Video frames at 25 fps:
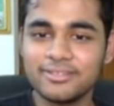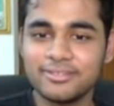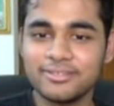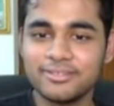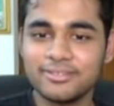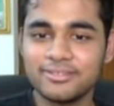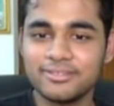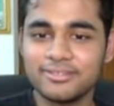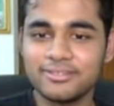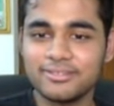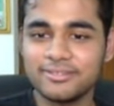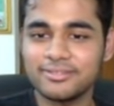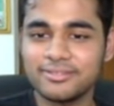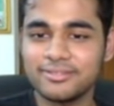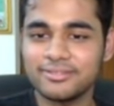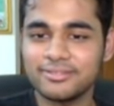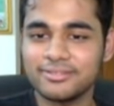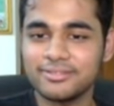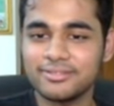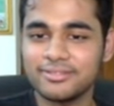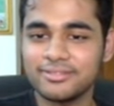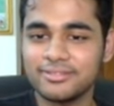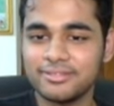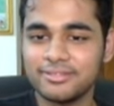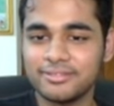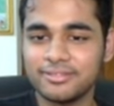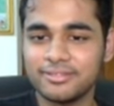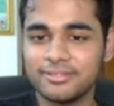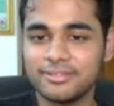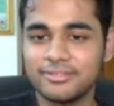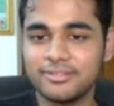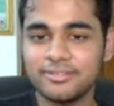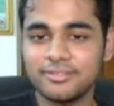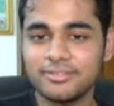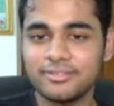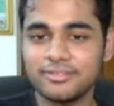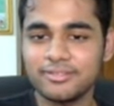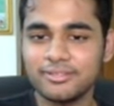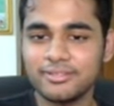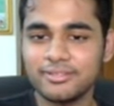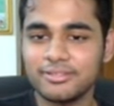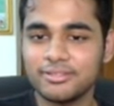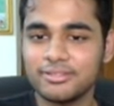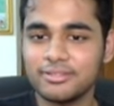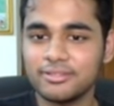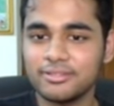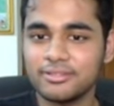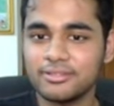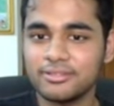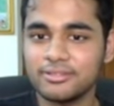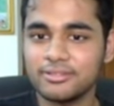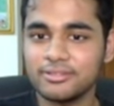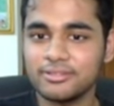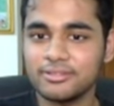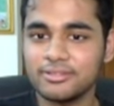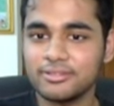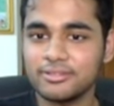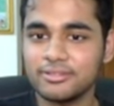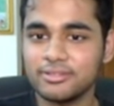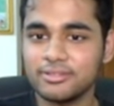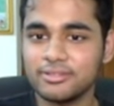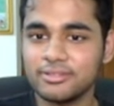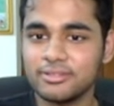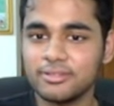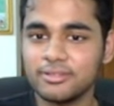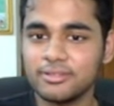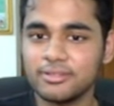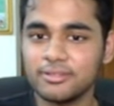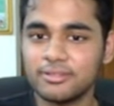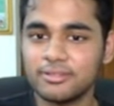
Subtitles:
This person isn't speaking.